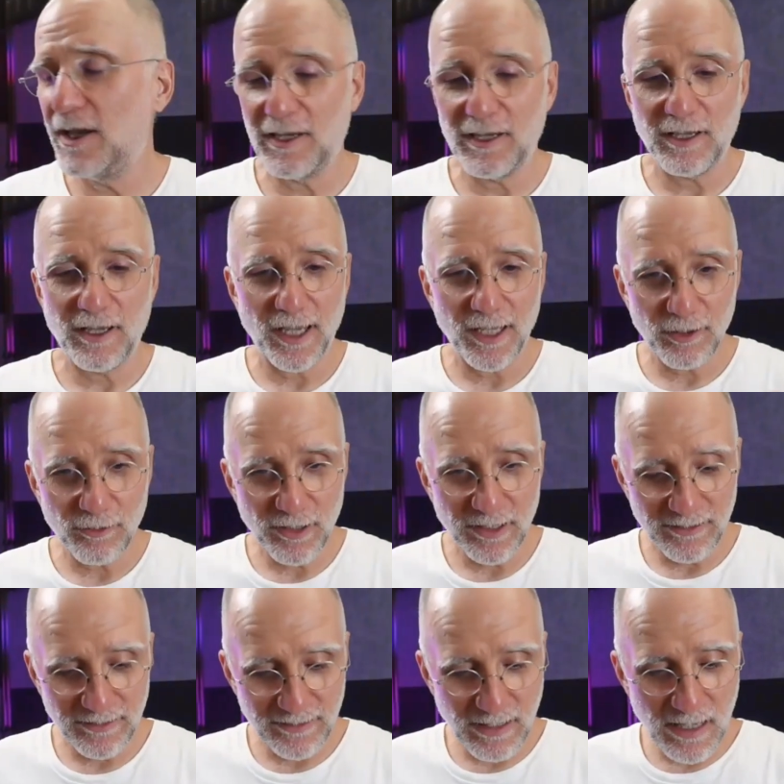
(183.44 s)
you can
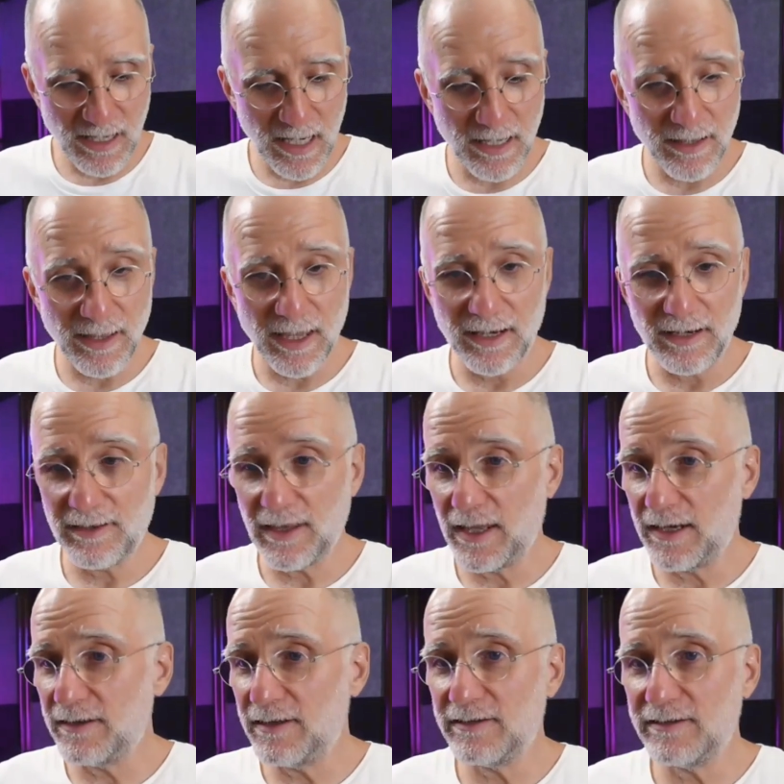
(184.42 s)
see that
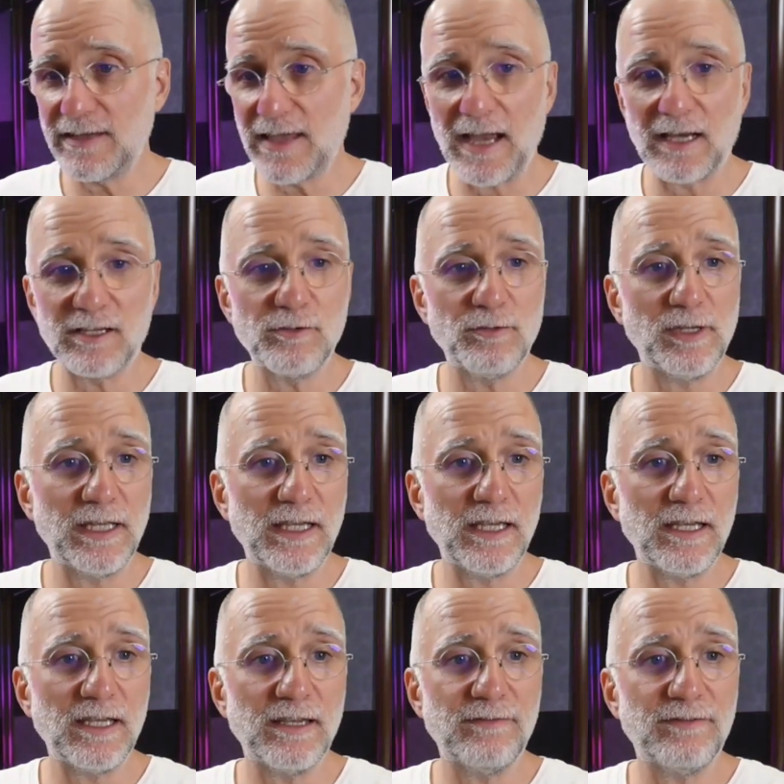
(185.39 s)
this actually
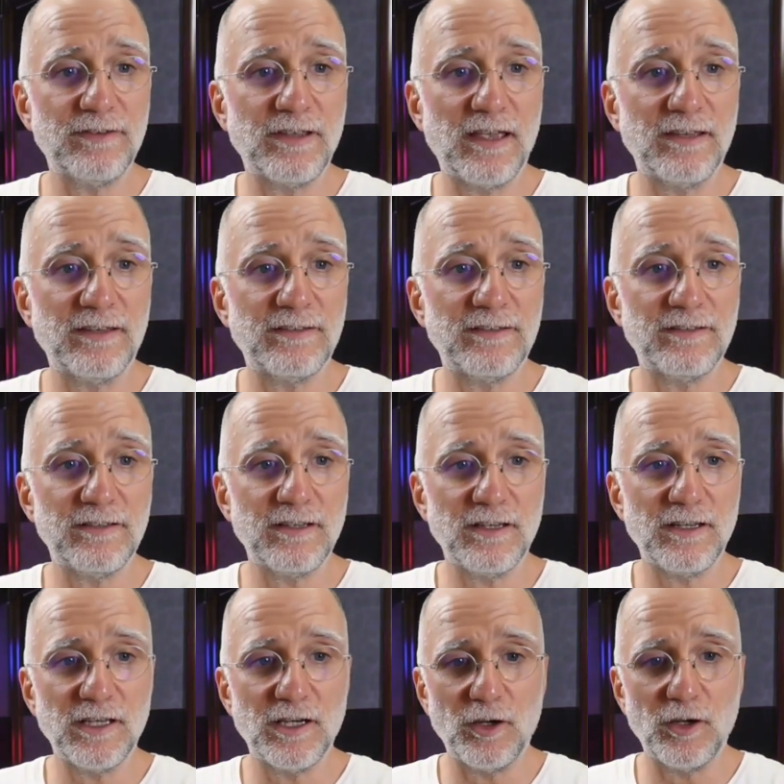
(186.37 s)
gives us,
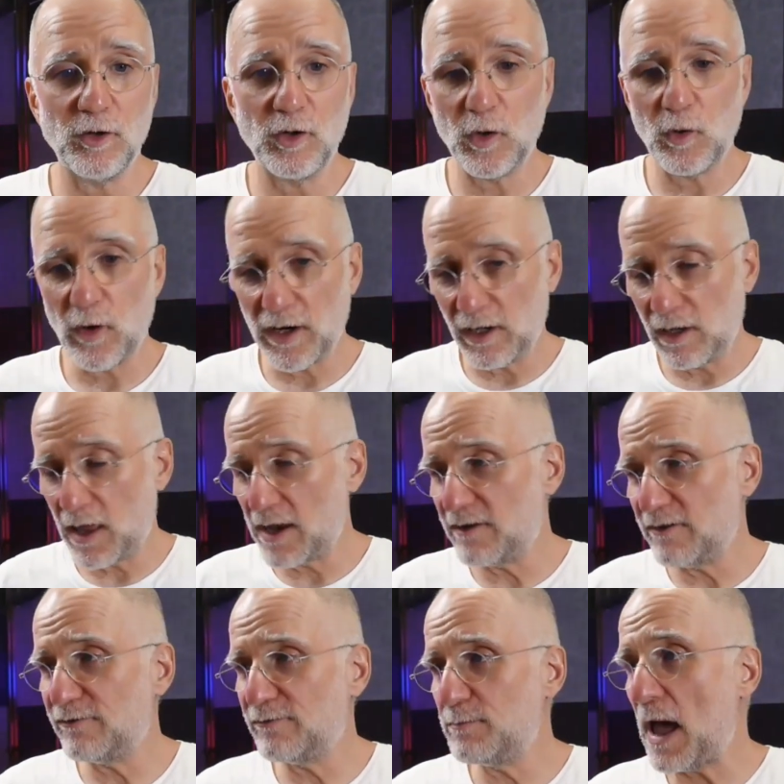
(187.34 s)
quite a lot
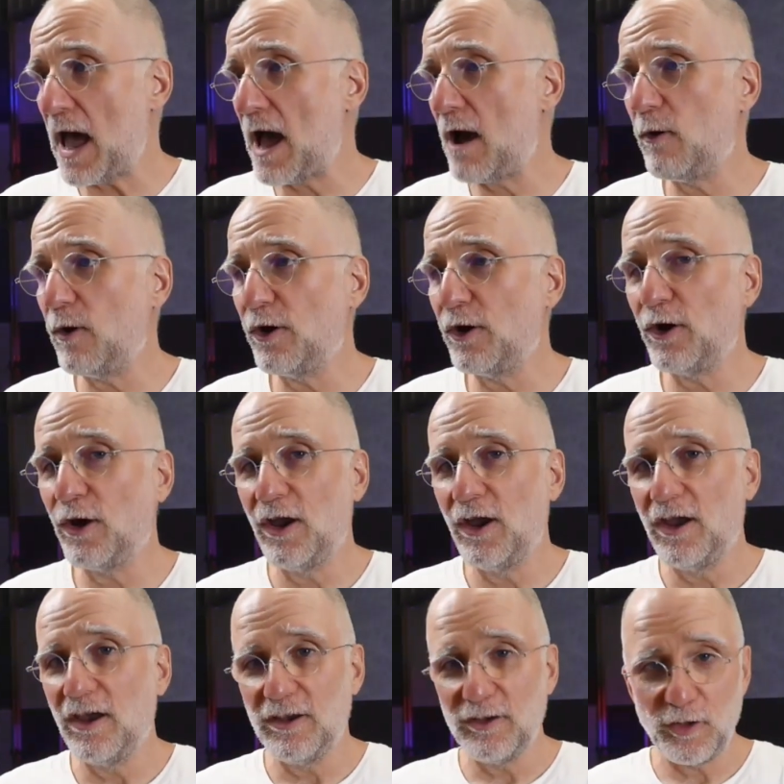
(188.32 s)
of power
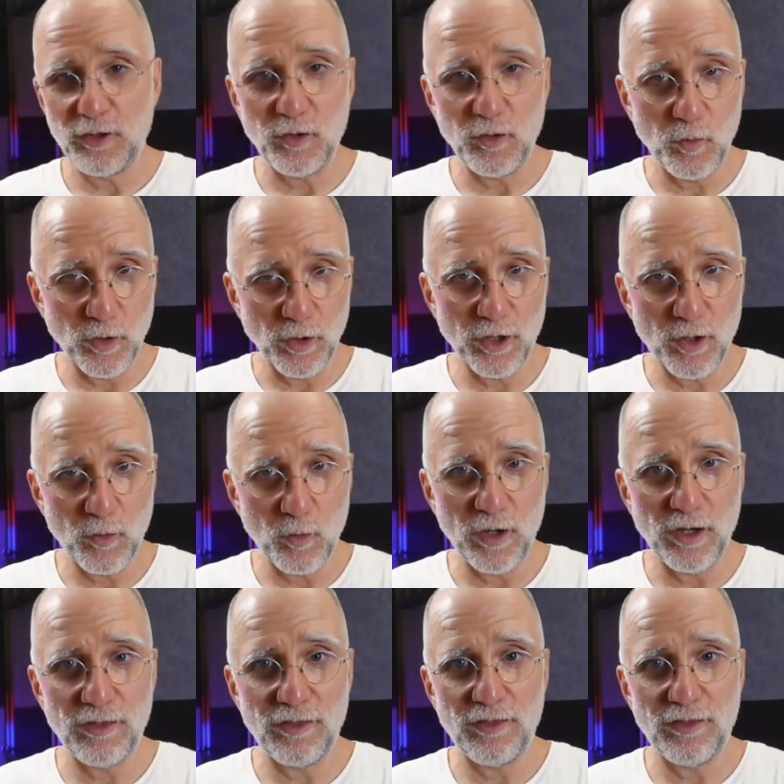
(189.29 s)
to work with